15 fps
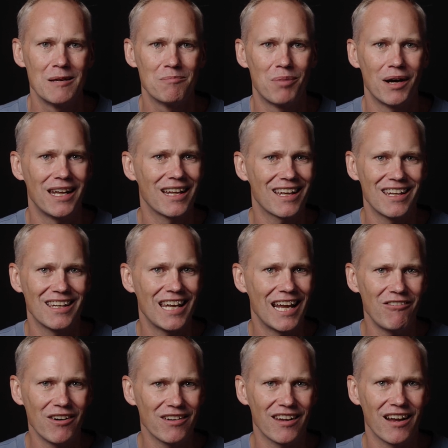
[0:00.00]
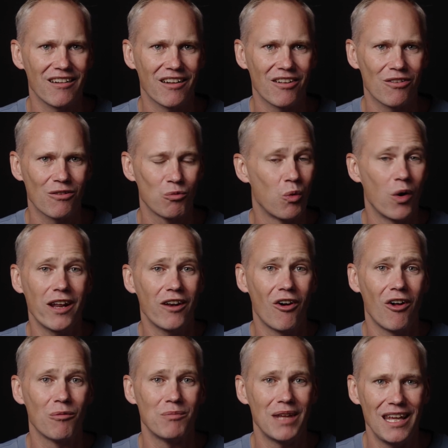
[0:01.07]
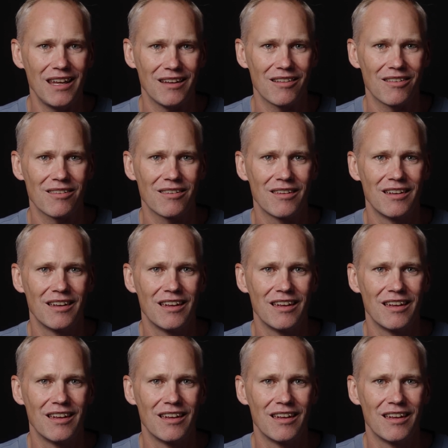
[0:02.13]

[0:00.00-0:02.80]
but it can never tell us what it all means.